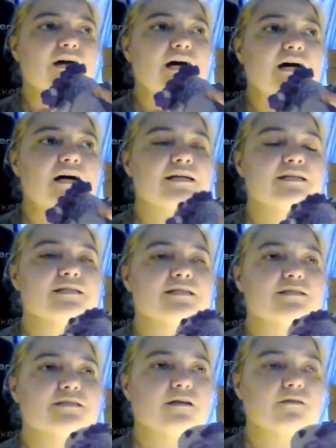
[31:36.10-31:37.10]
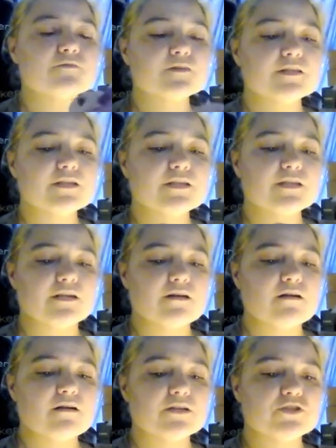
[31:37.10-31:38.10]
I definitely
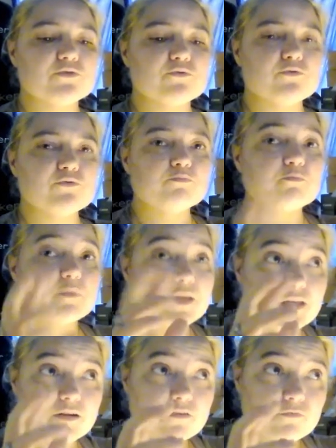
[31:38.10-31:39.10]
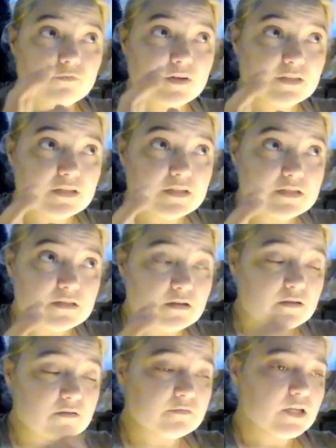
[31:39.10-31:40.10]
cannot do beginner friendly
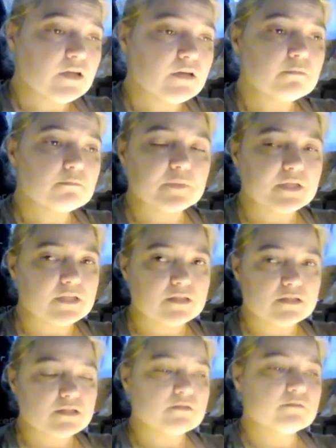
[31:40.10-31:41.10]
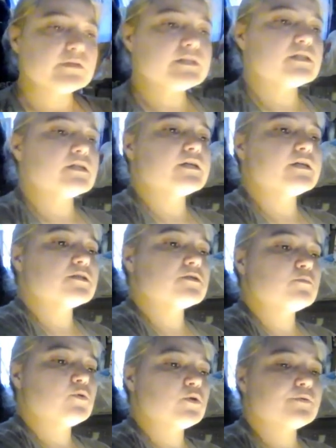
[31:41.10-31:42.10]
stuff because it's too easy and I get
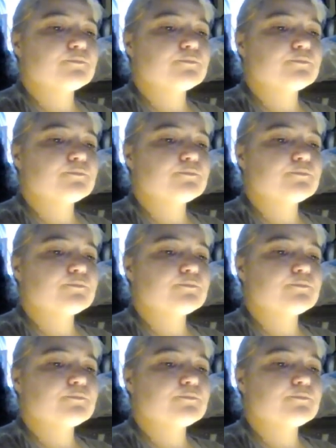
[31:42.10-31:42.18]
too bored.